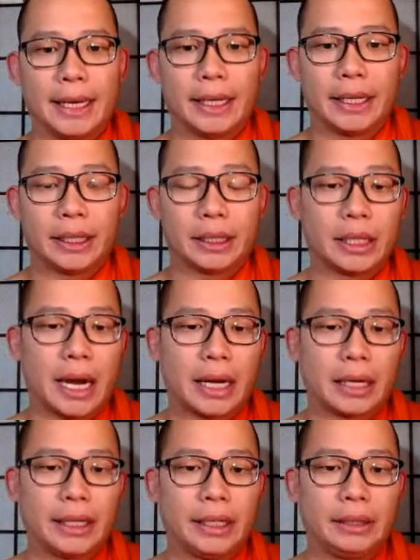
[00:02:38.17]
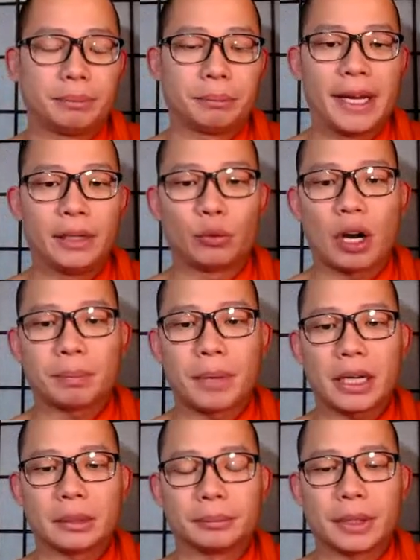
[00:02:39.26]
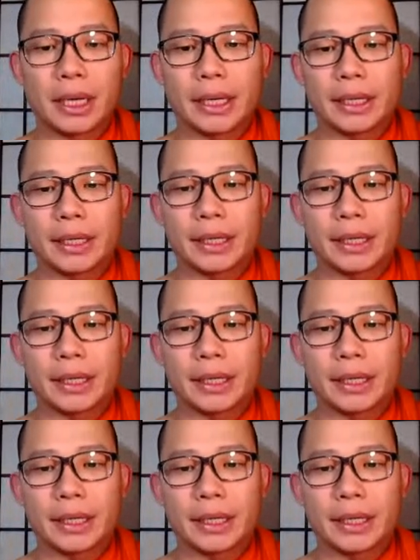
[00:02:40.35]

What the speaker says: And I hit rock bottom.